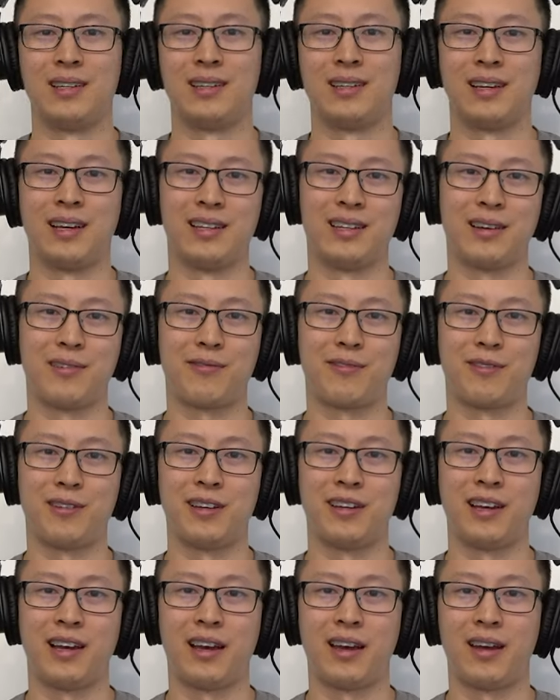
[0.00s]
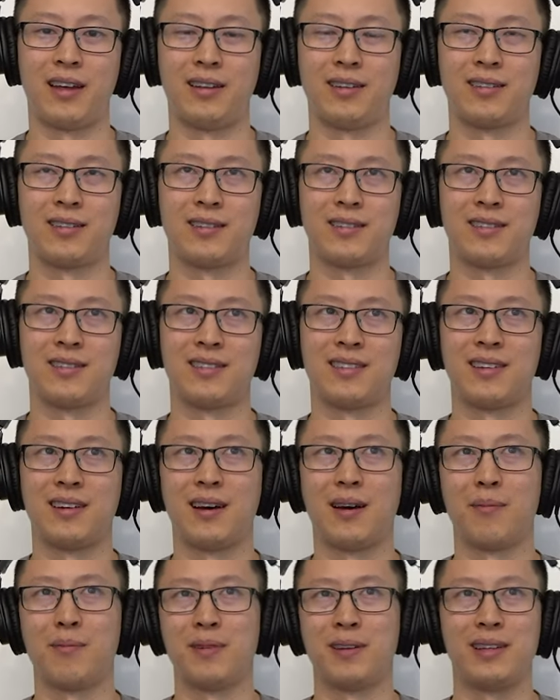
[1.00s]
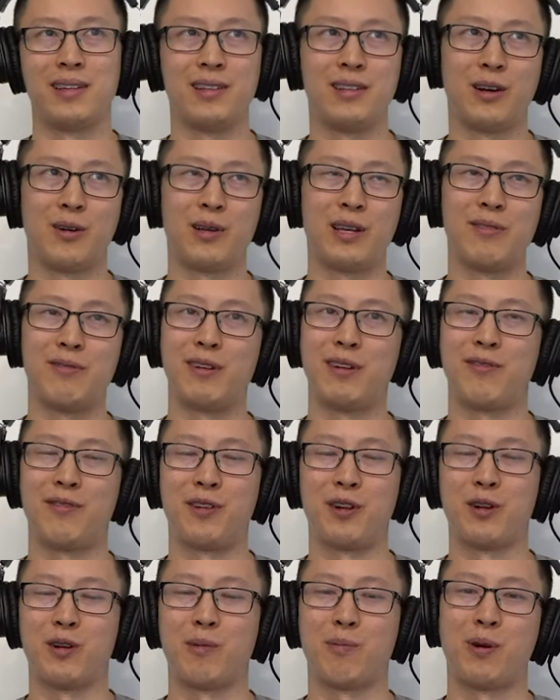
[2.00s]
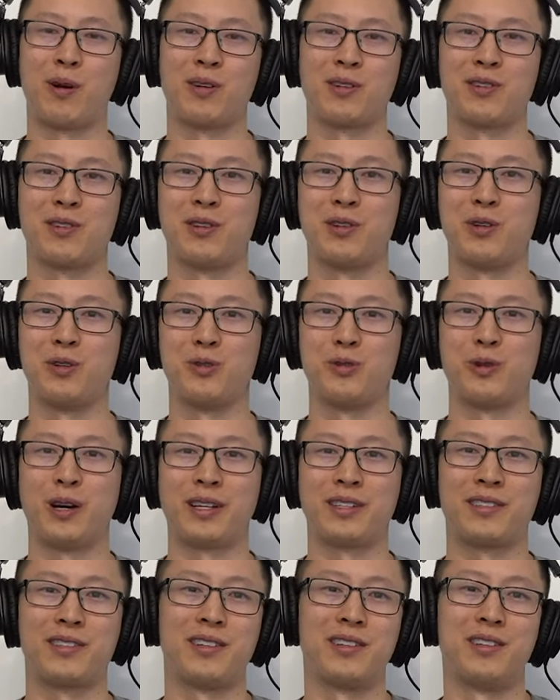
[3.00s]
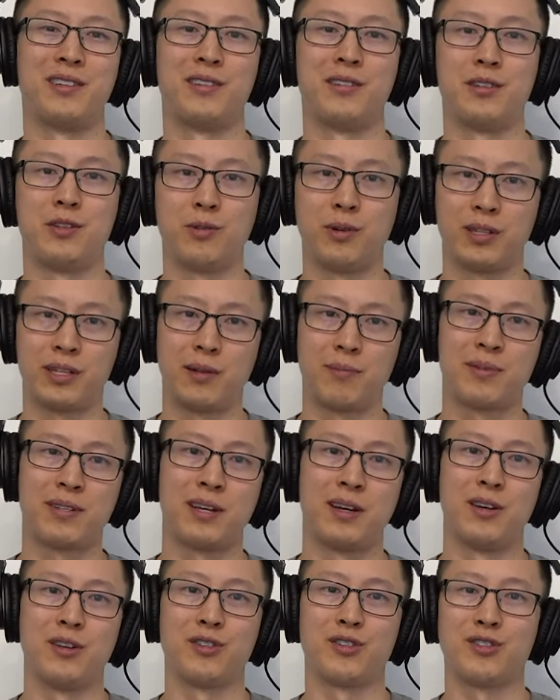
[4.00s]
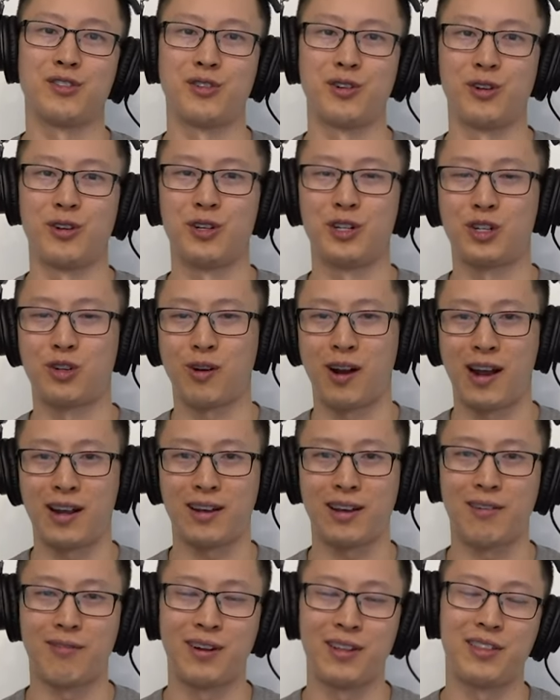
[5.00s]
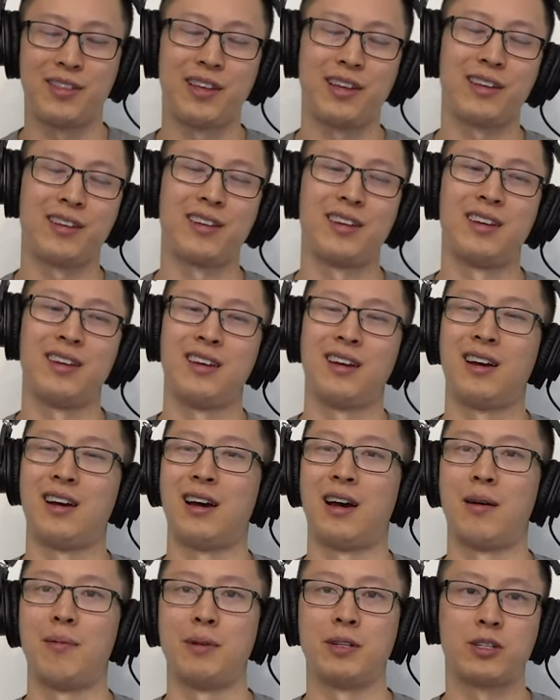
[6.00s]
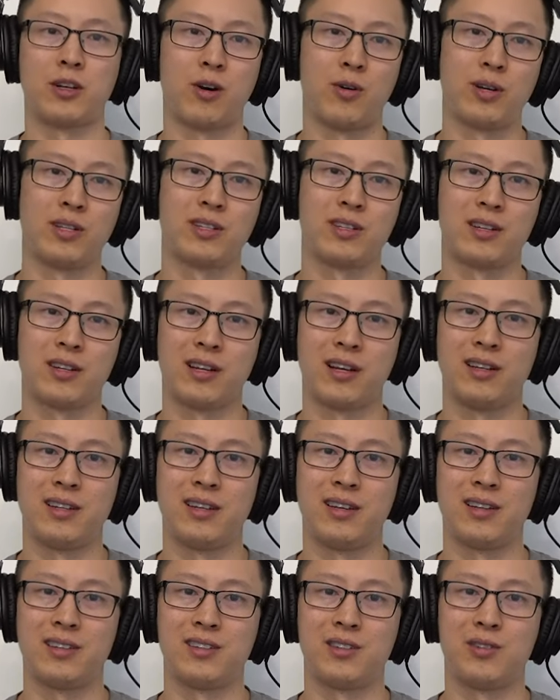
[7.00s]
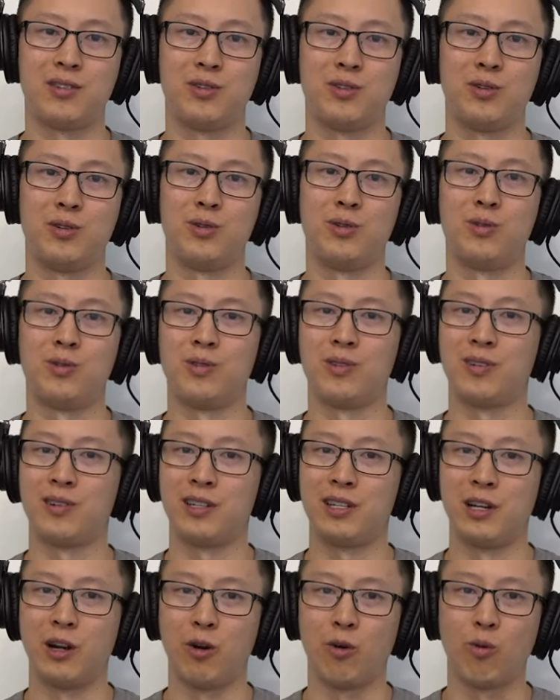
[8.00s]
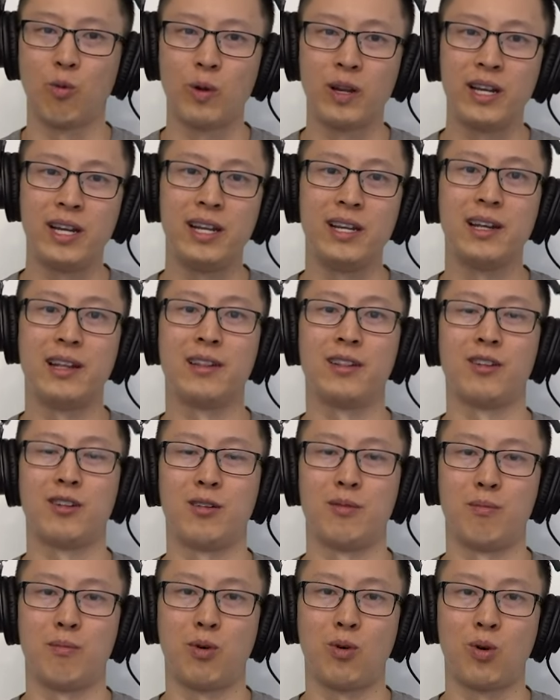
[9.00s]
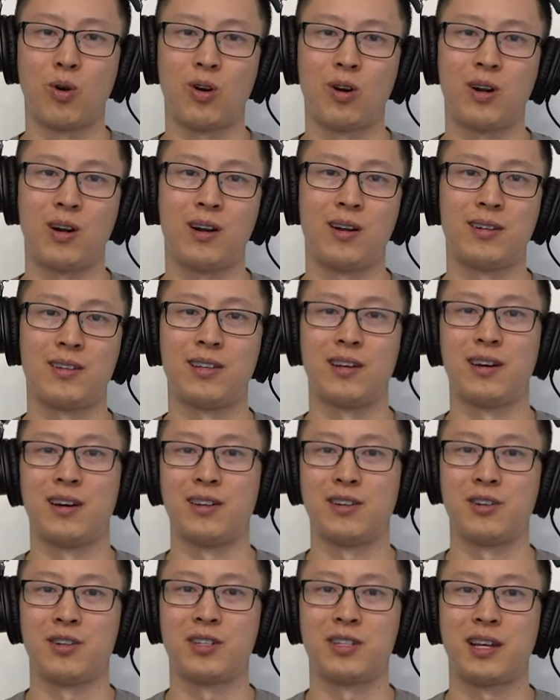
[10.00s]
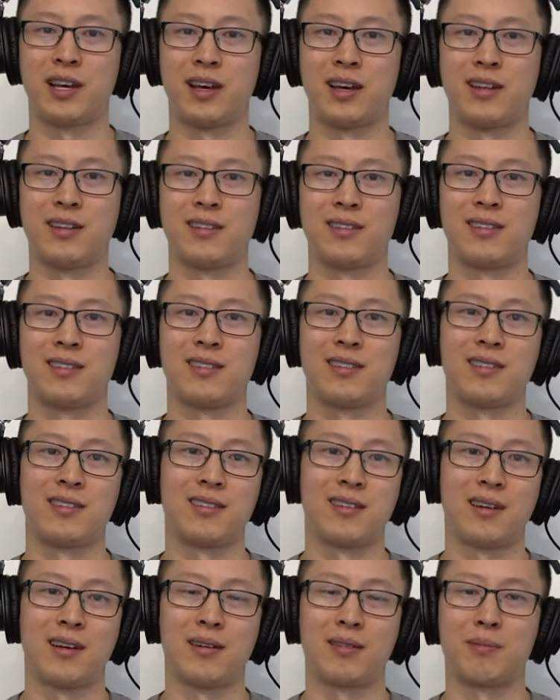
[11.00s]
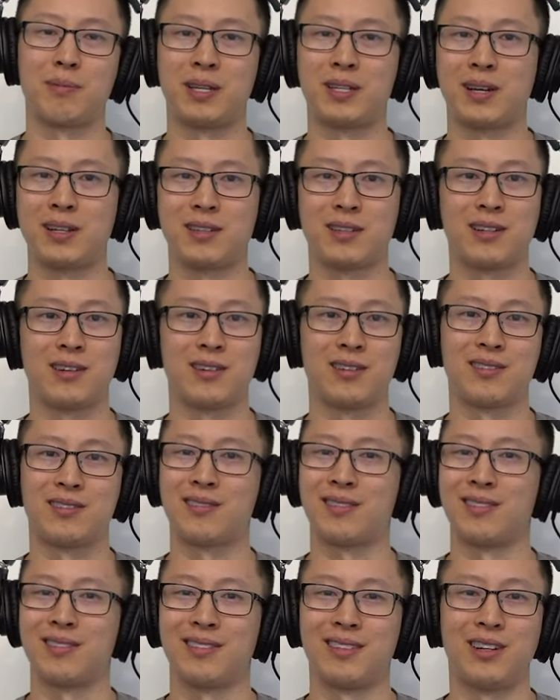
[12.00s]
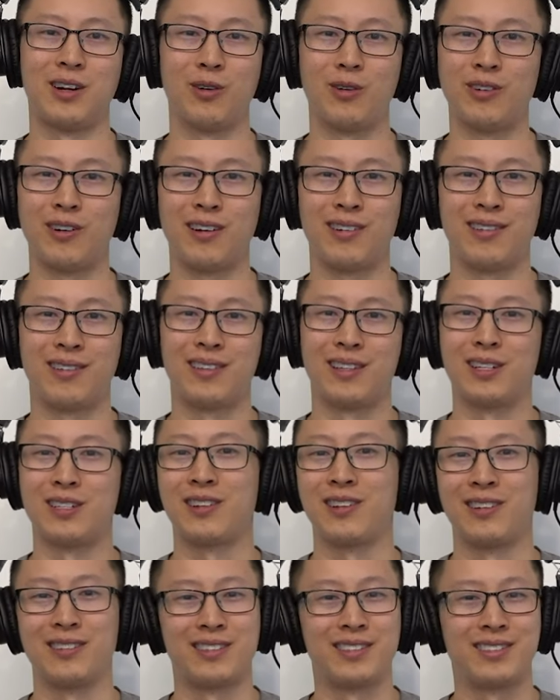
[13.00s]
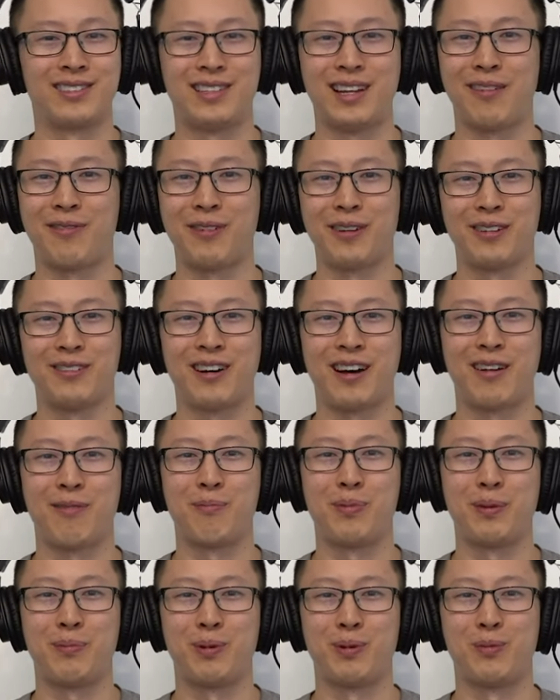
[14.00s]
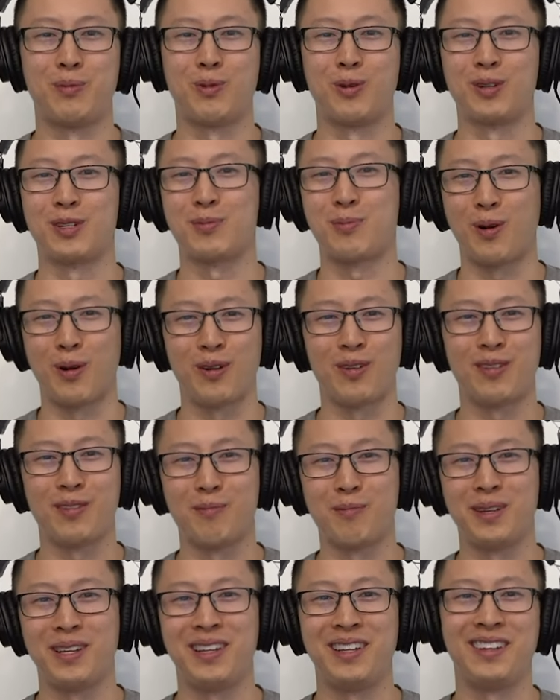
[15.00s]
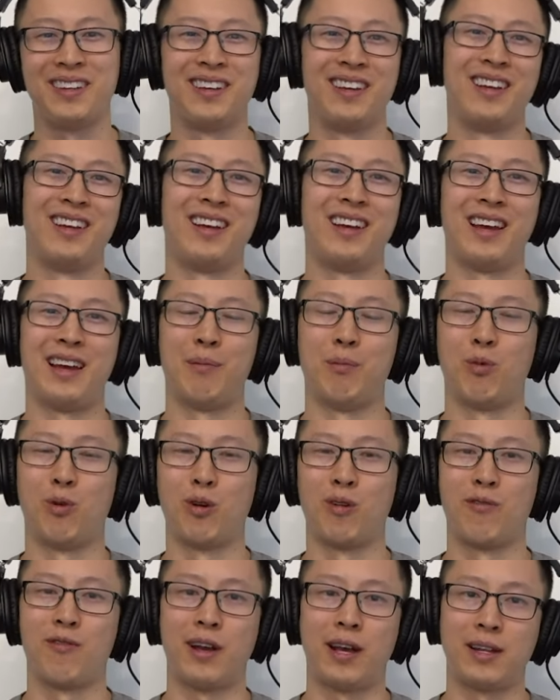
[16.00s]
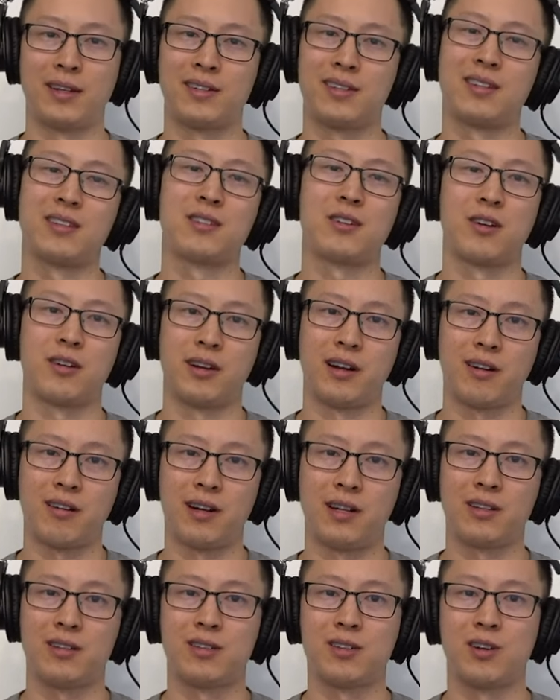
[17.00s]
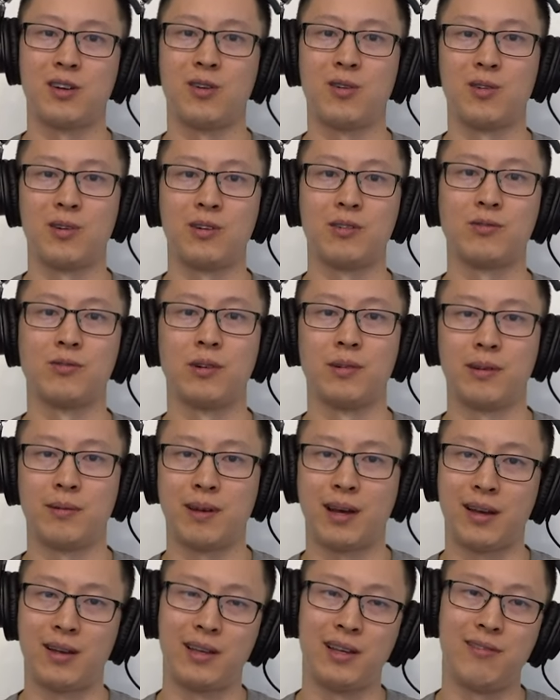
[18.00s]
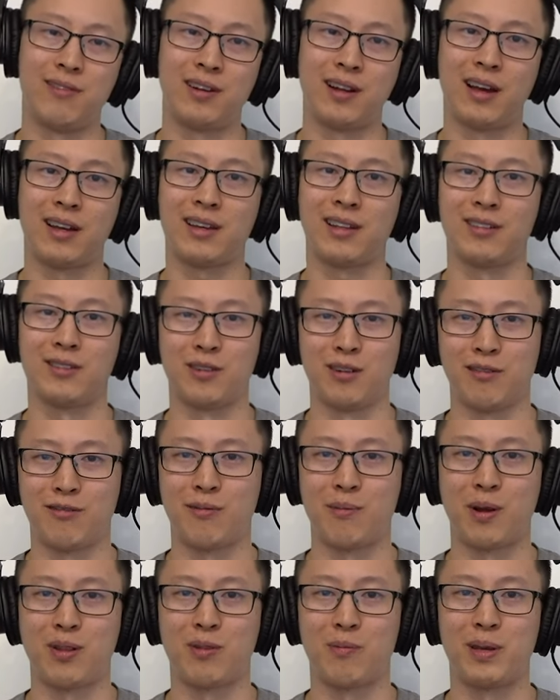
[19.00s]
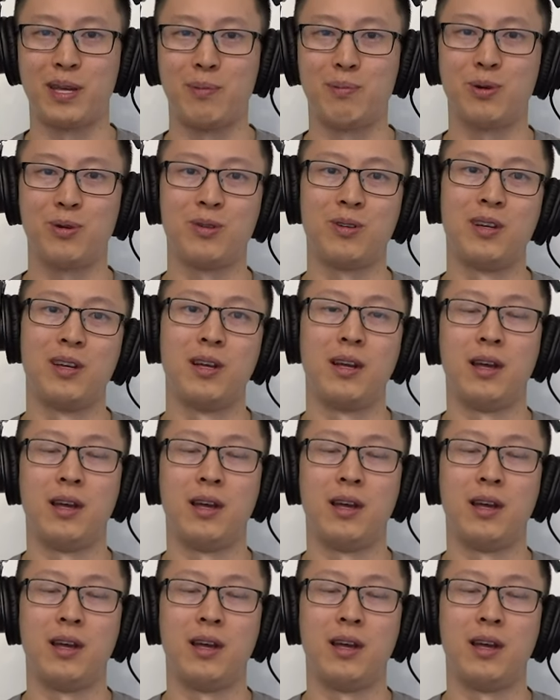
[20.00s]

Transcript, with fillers: Yeah, definitely. And, um, you know, even if you're a person who likes to do it themselves, learn, track everything, um, it's always a good idea to, you know, read and learn more to understand, uh, because there's, you know, there's definitely a lot of people more smarter than me, more advanced in certain areas. So even I can learn from other people.